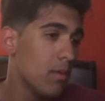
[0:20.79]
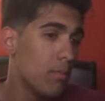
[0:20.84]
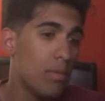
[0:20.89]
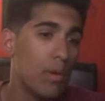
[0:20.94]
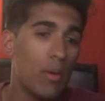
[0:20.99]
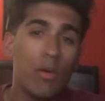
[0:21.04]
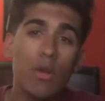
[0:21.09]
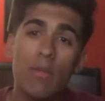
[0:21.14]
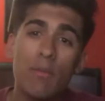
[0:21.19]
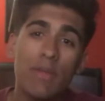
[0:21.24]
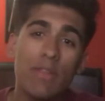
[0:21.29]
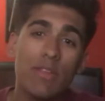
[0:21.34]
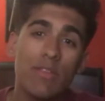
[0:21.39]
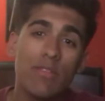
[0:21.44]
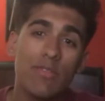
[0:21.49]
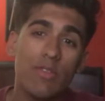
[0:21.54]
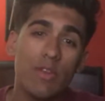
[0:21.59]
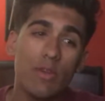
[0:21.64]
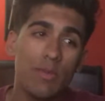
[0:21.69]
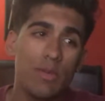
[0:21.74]
But I want to make this
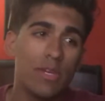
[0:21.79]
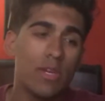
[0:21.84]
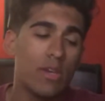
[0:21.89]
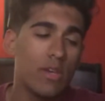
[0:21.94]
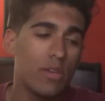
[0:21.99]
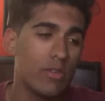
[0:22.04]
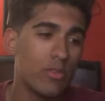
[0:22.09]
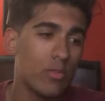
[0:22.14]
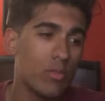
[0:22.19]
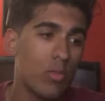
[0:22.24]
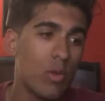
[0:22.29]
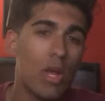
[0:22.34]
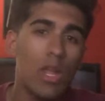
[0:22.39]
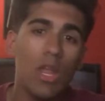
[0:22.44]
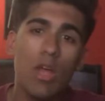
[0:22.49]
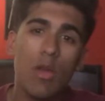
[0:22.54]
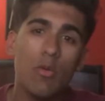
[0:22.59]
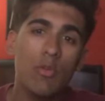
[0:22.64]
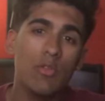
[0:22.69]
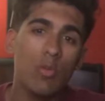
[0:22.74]
video because while
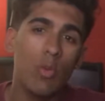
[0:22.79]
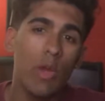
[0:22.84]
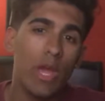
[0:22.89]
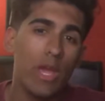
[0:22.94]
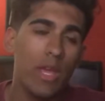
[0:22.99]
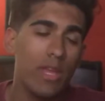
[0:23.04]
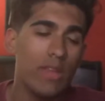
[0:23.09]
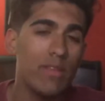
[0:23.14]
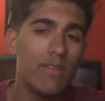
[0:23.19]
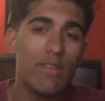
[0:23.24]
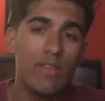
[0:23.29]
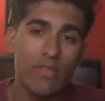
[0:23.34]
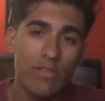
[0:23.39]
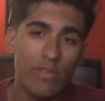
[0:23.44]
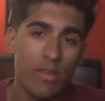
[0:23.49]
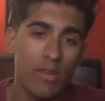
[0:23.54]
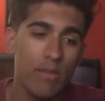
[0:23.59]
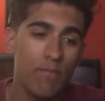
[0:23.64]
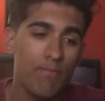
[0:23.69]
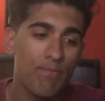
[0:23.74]
I was away in
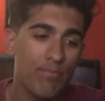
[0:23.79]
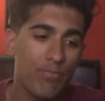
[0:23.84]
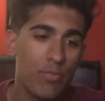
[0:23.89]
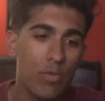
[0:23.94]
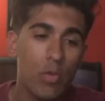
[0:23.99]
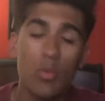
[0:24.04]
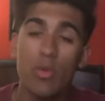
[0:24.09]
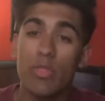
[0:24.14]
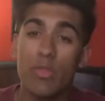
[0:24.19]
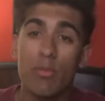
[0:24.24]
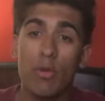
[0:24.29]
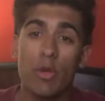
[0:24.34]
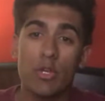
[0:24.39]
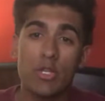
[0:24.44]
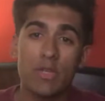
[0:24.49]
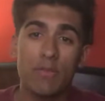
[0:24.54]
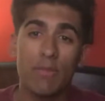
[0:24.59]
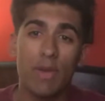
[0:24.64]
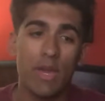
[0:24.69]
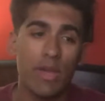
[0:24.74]
Disney with the
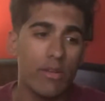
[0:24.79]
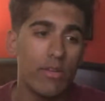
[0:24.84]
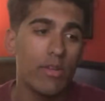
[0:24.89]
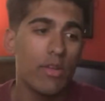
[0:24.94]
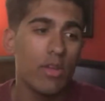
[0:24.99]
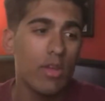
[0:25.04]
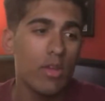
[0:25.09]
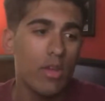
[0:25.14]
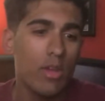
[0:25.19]
marching band,